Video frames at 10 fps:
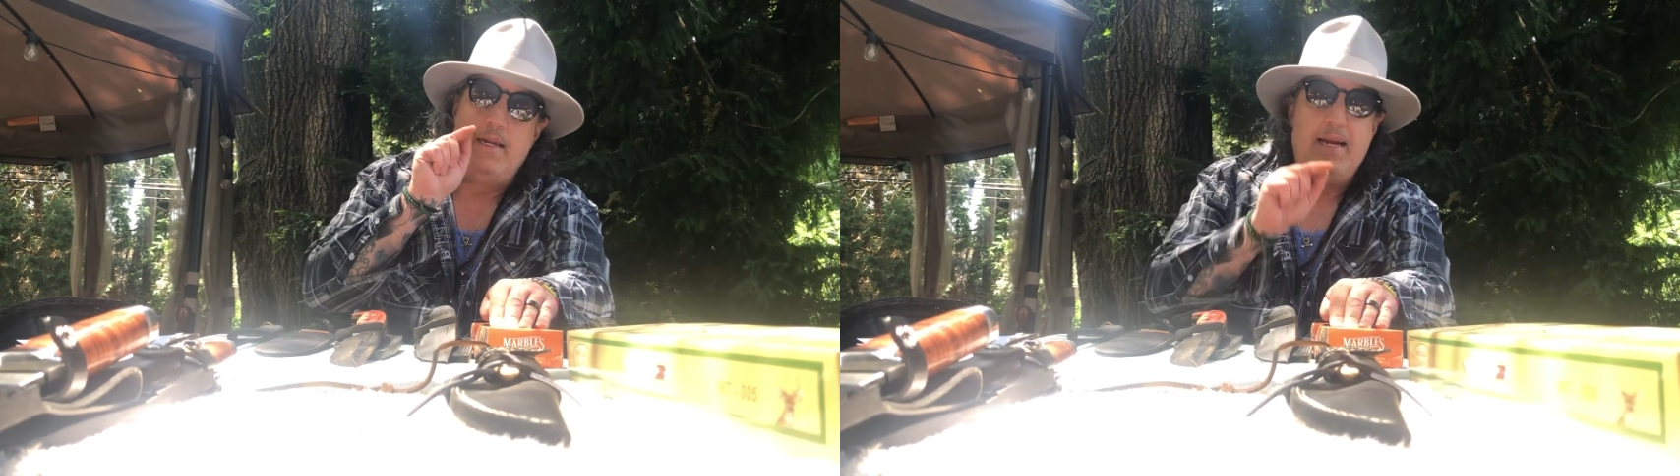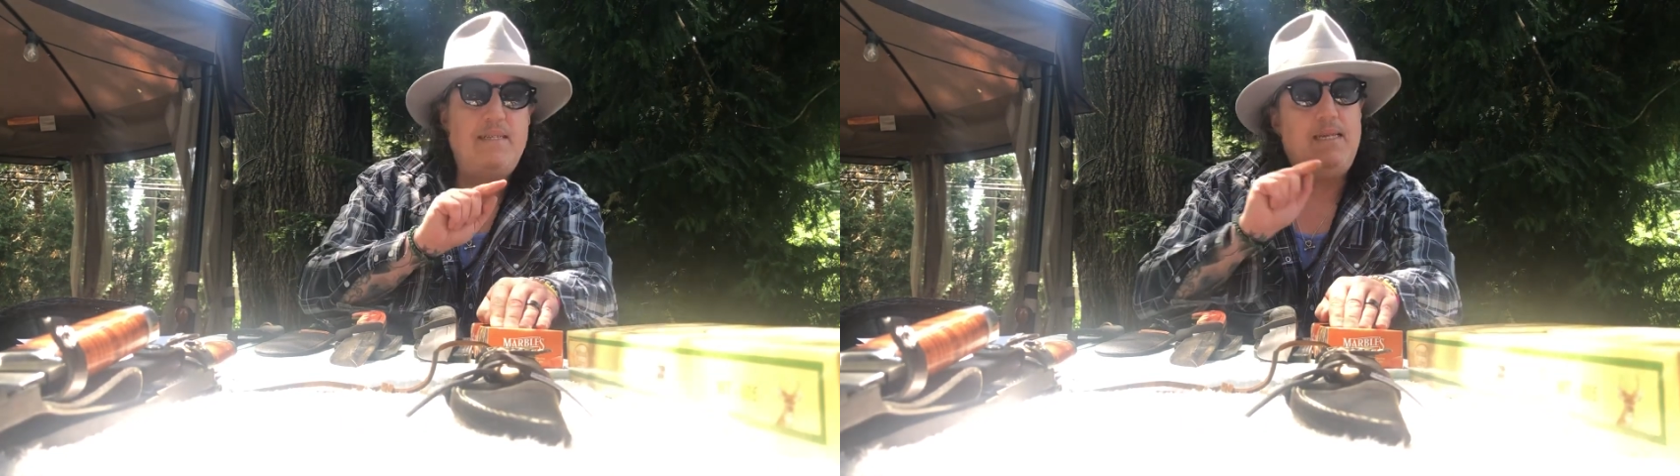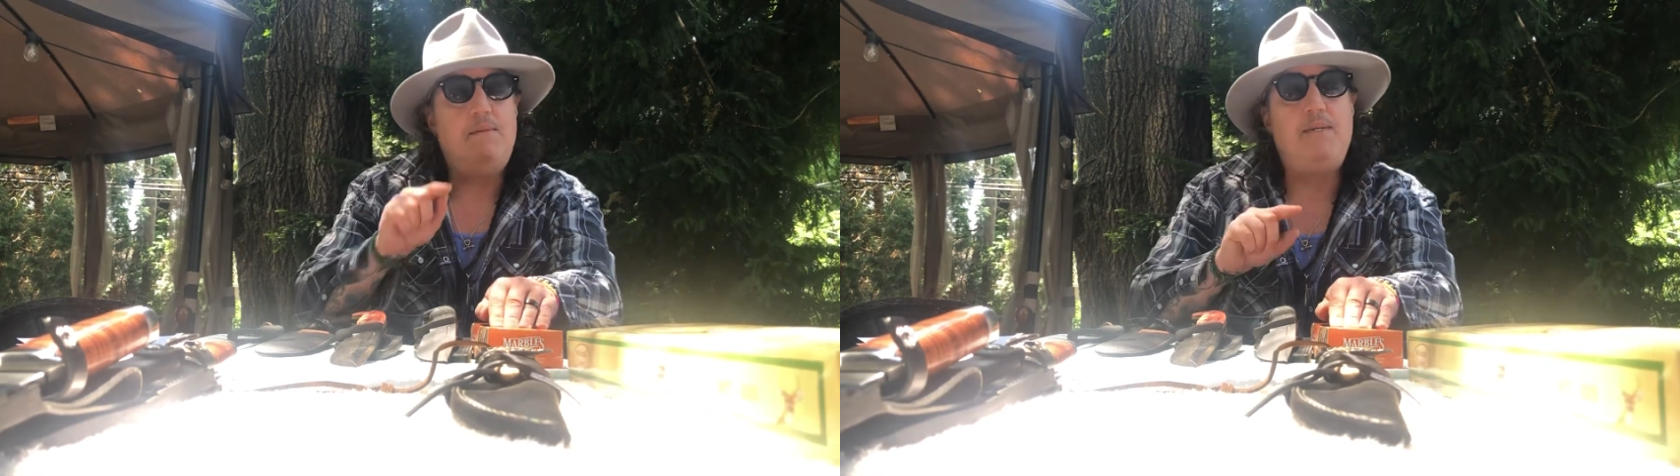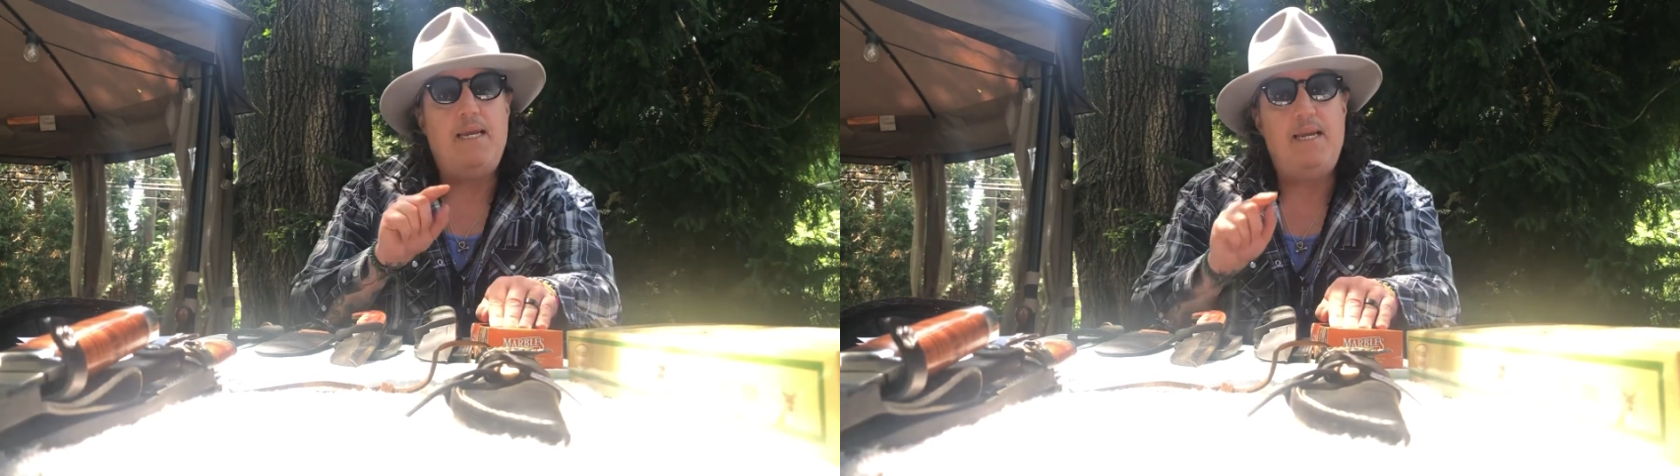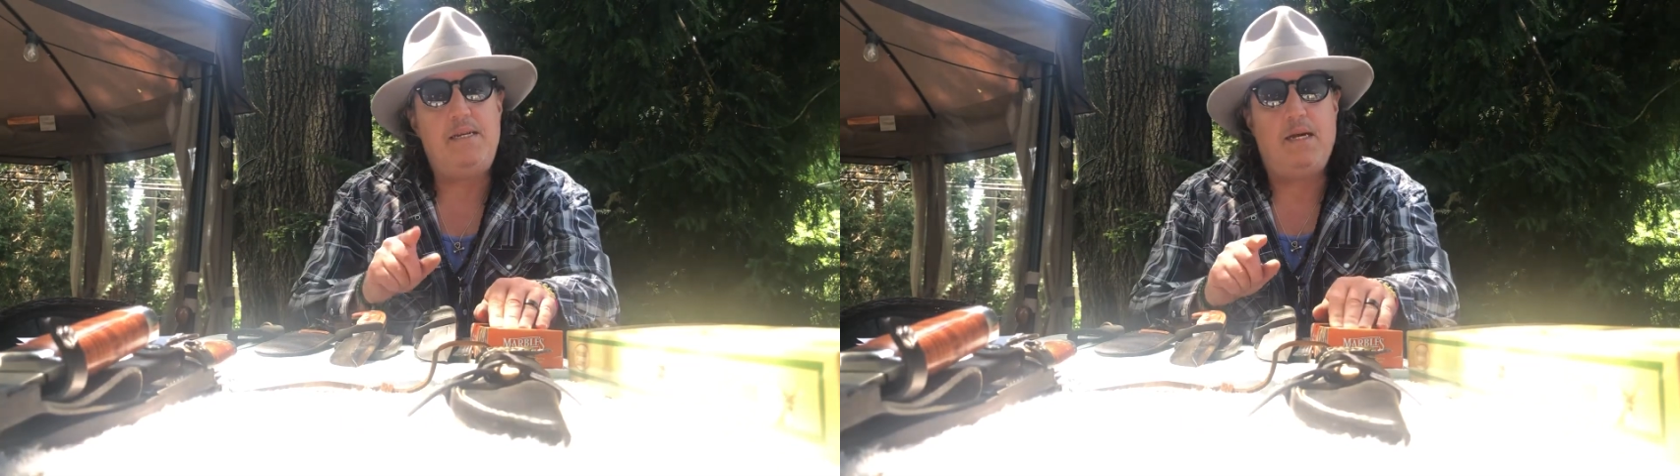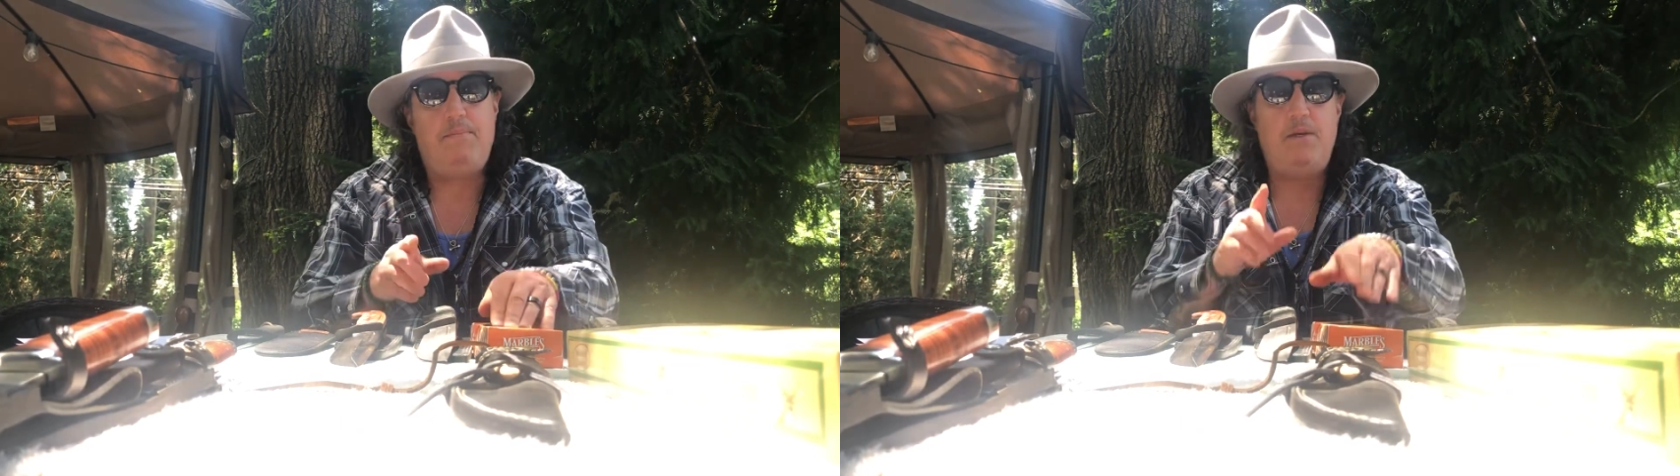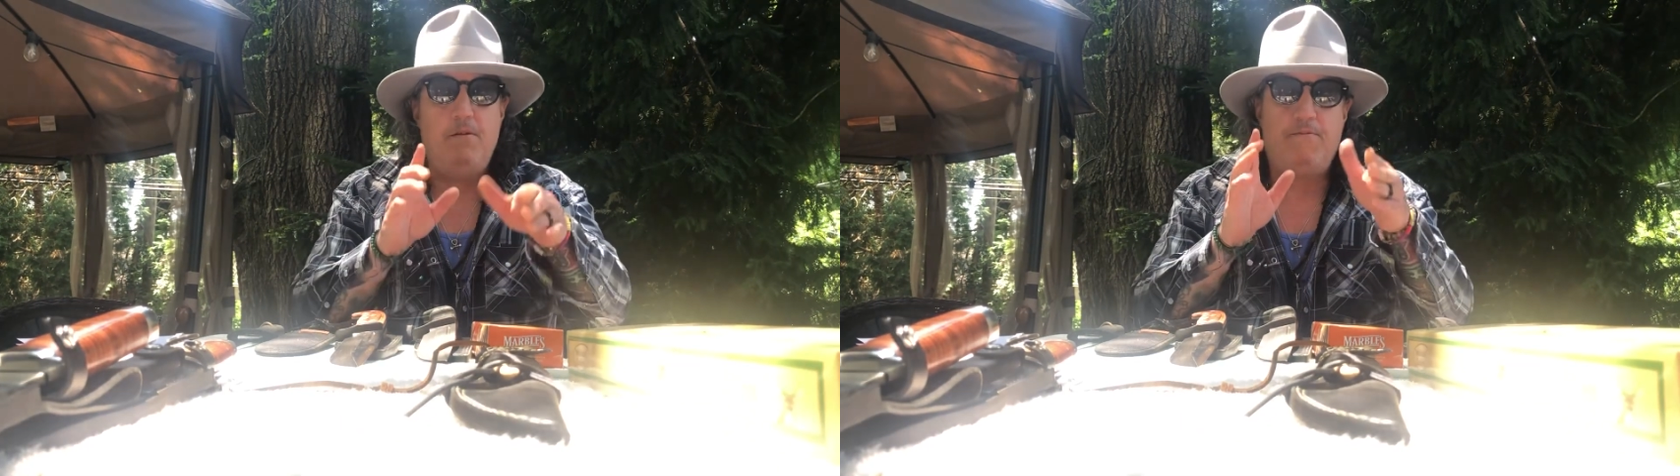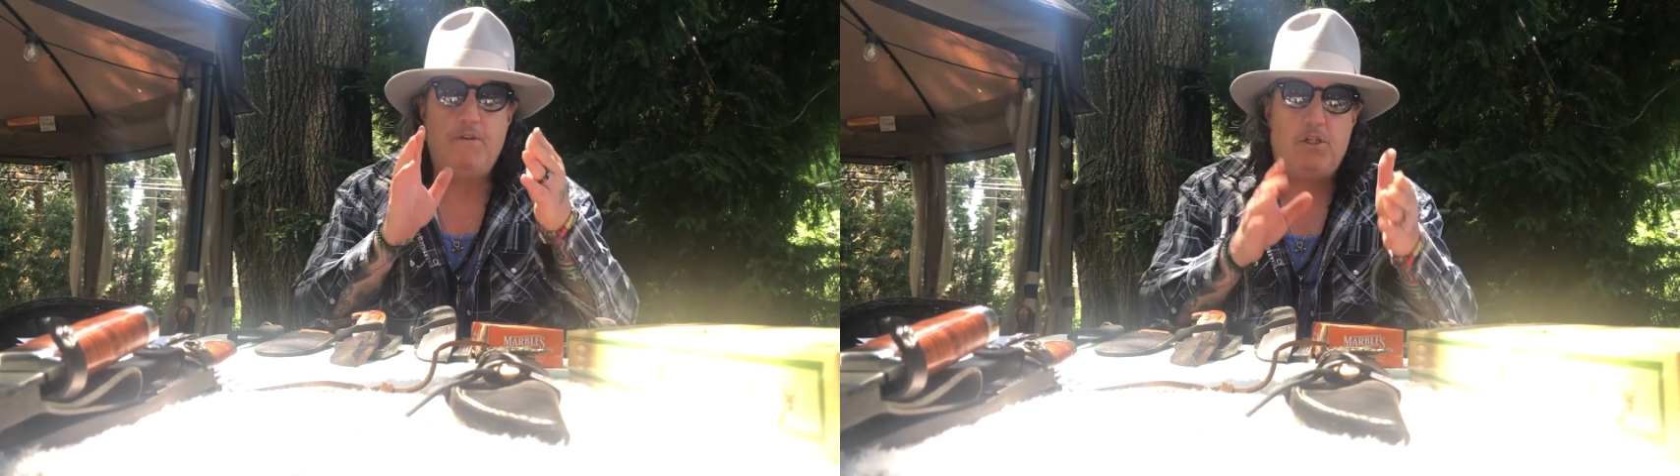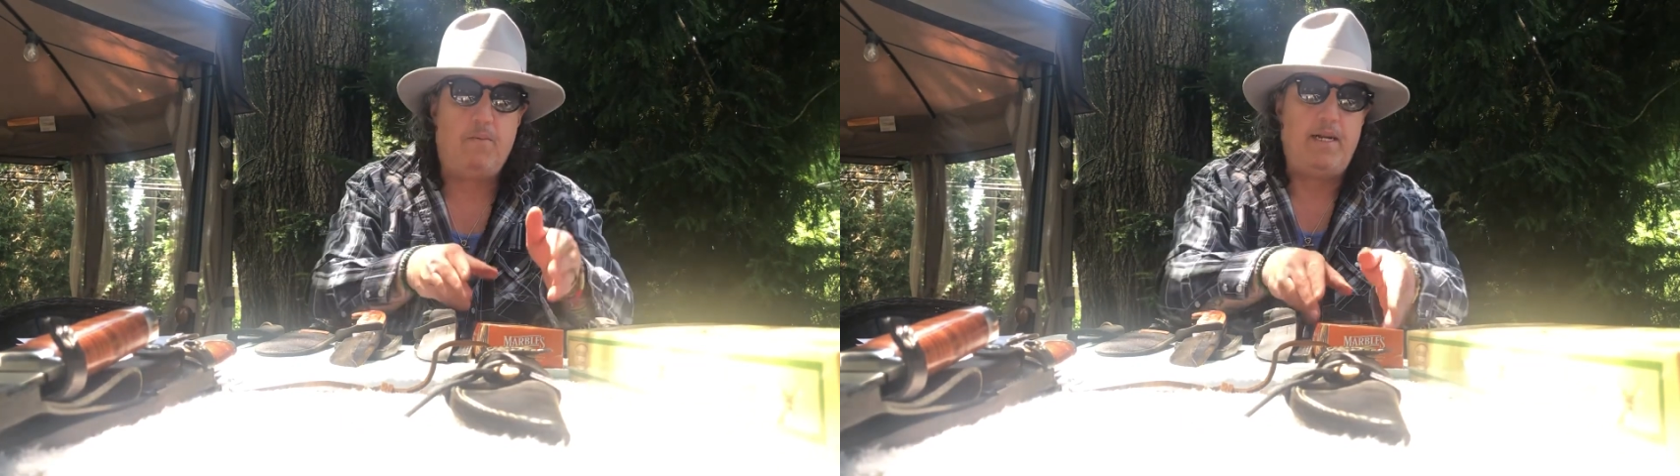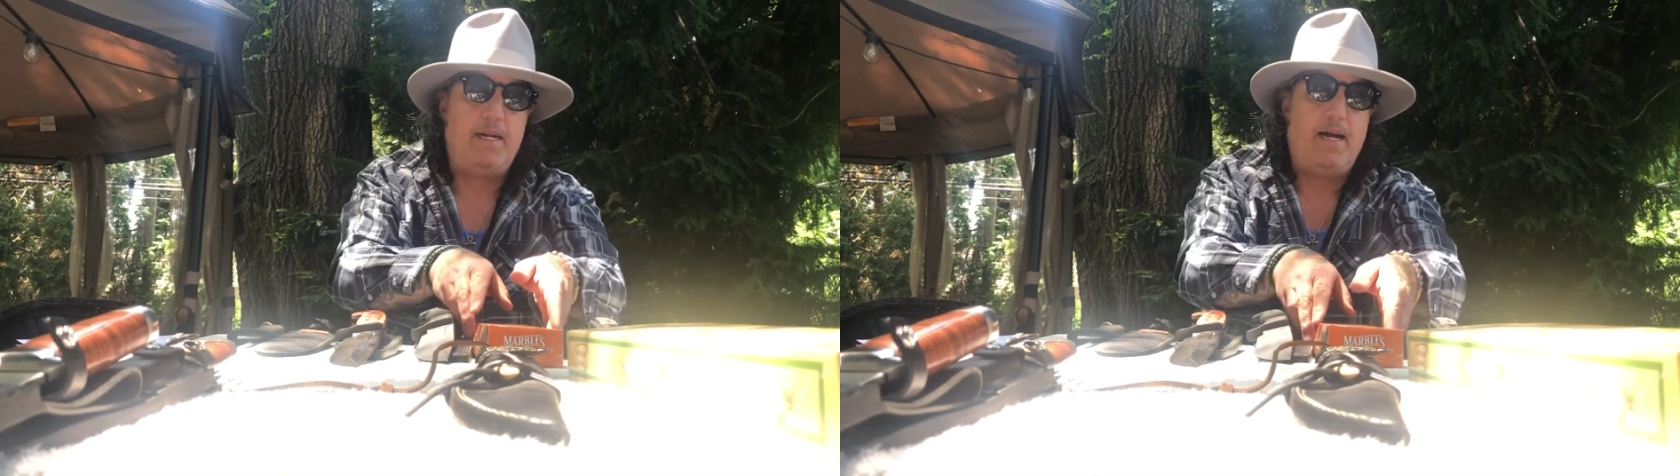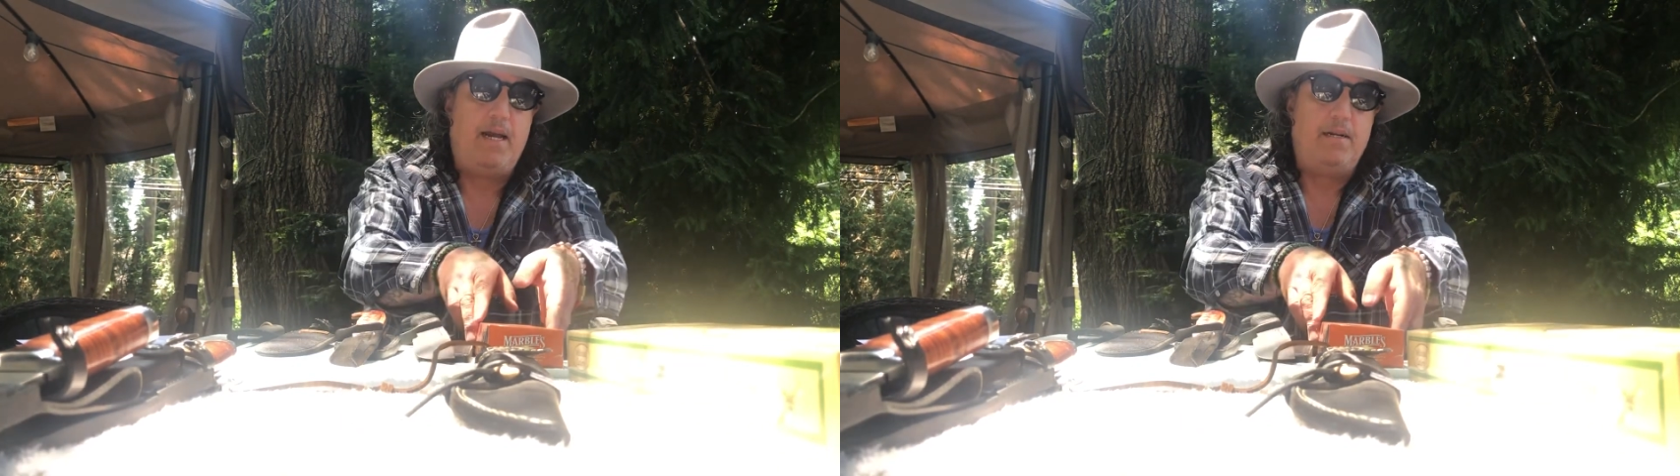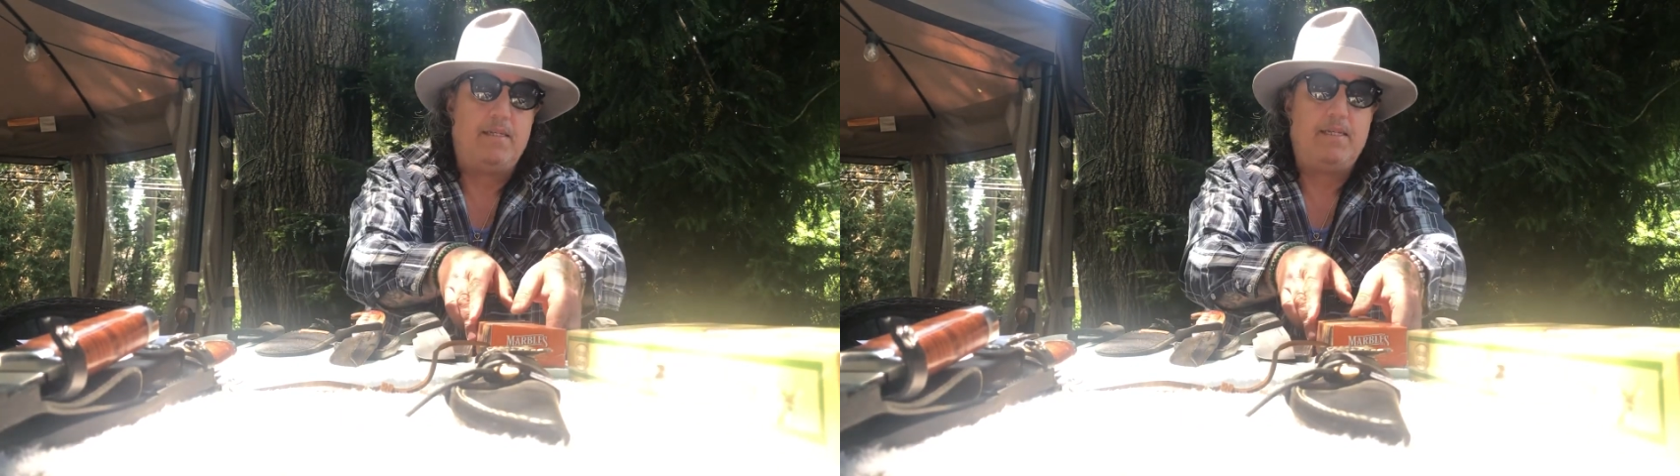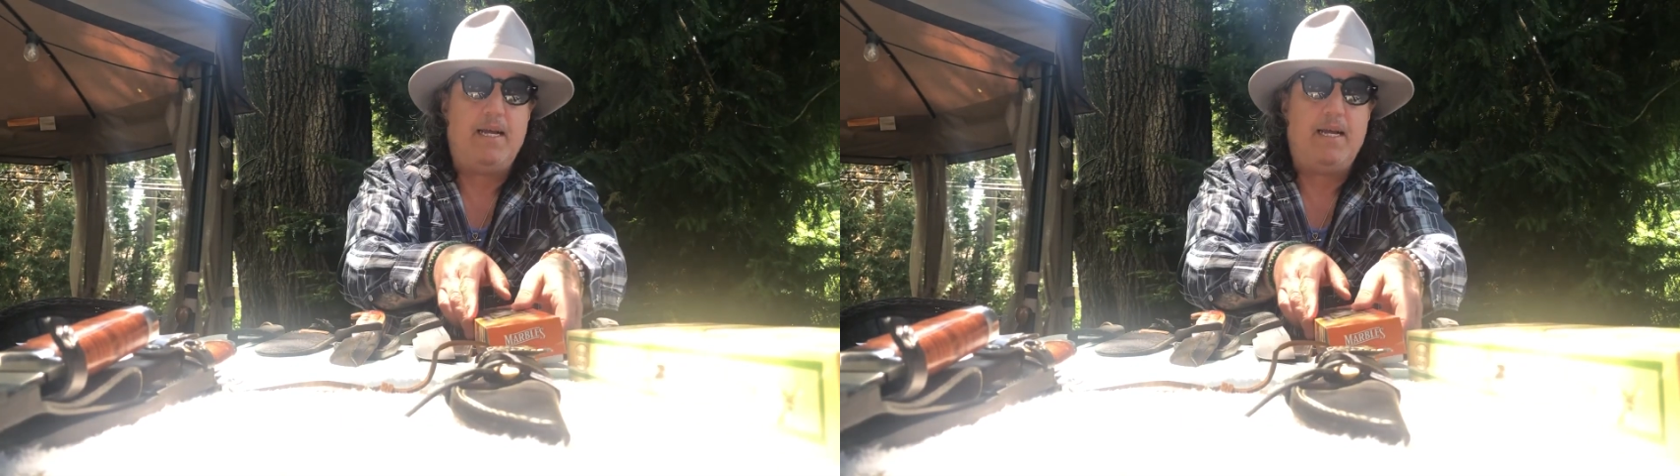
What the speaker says: SMKW for $20.